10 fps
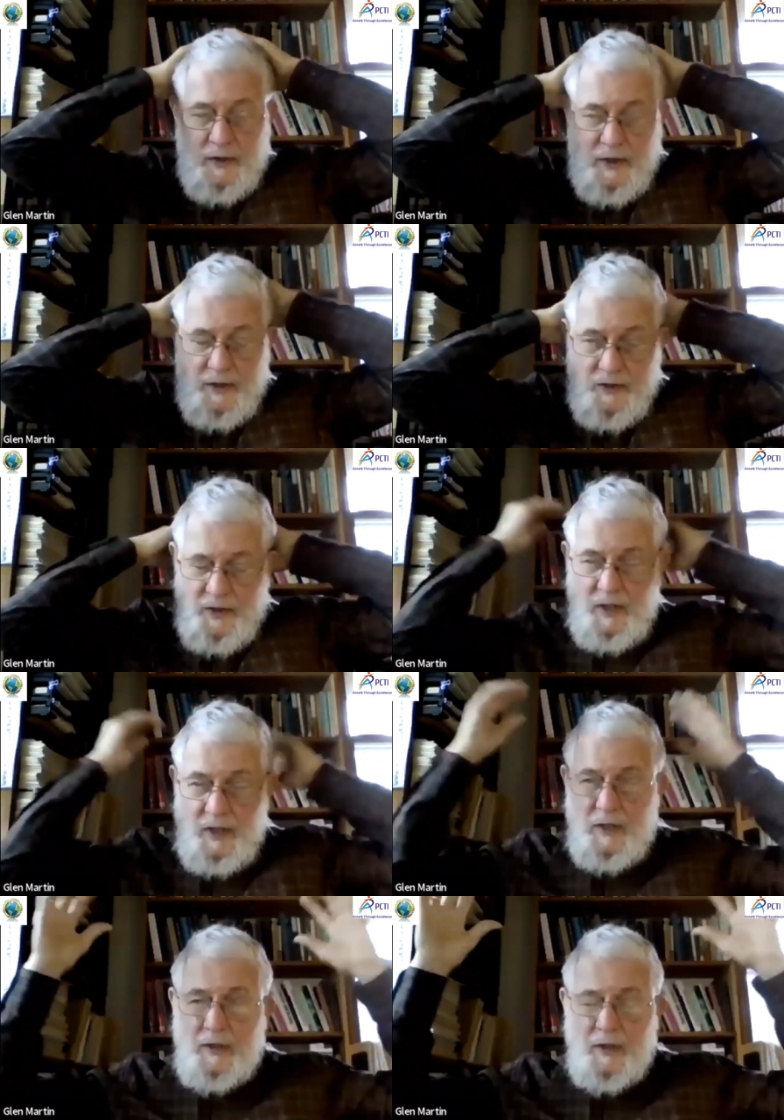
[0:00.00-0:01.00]
there's
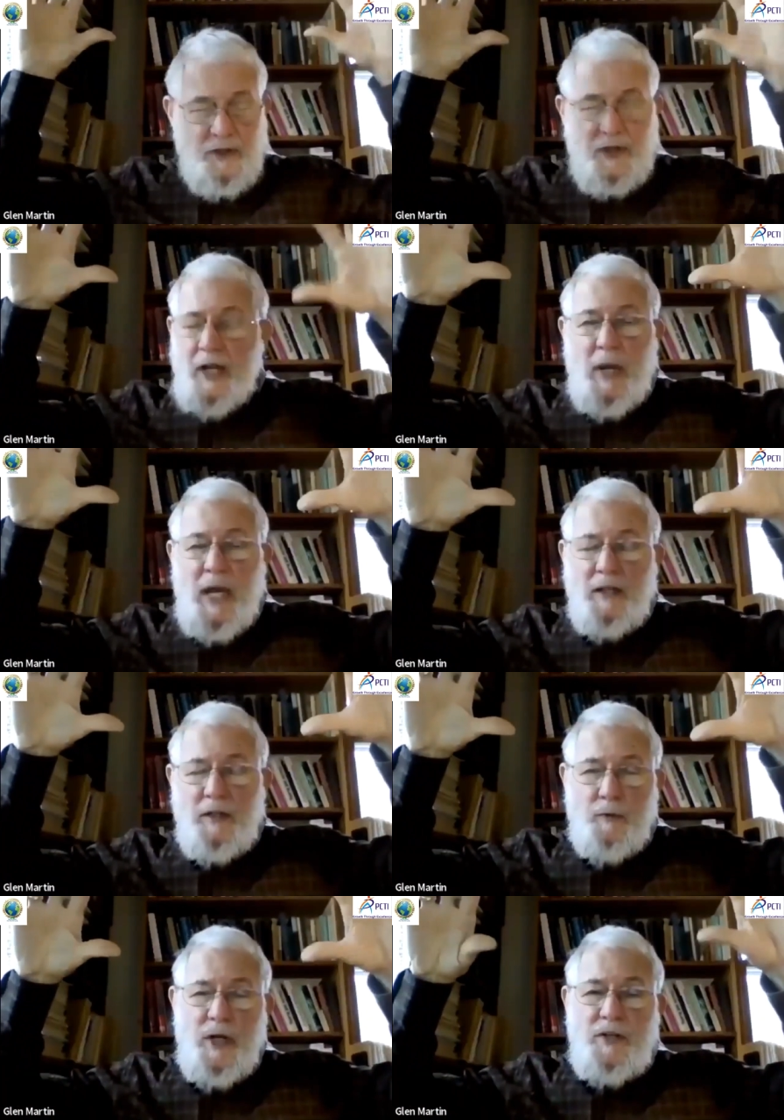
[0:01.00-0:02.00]
uh, there's 10
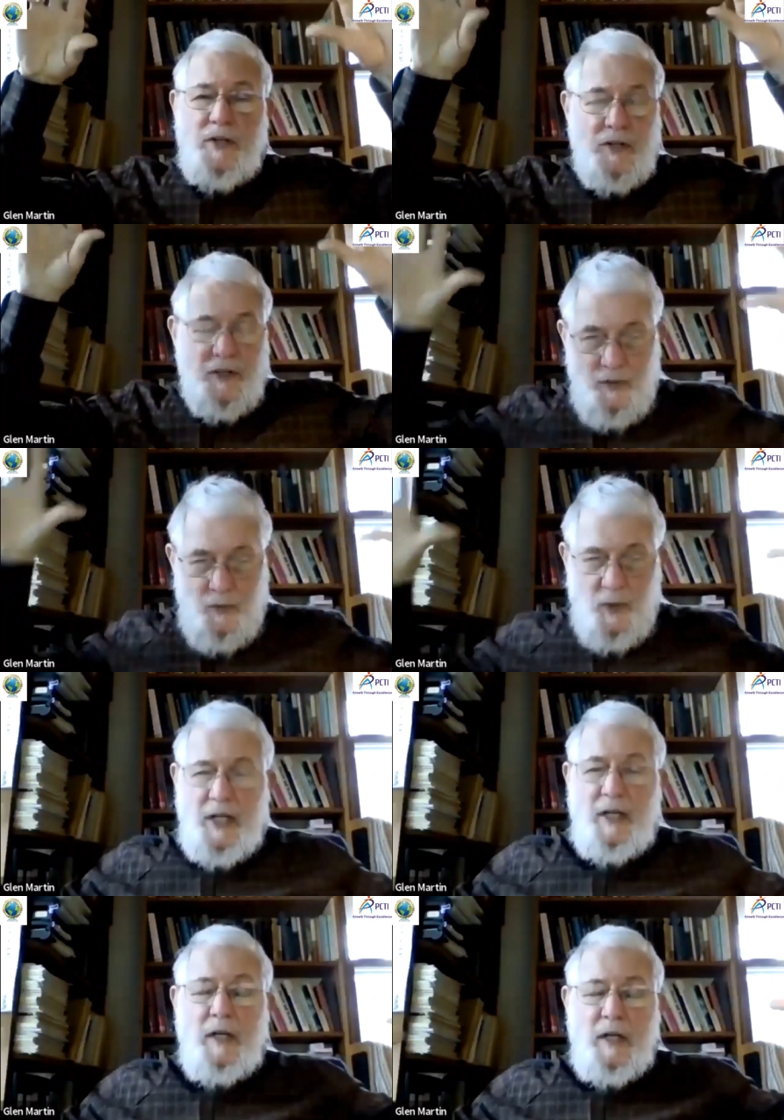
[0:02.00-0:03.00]
magna regions 20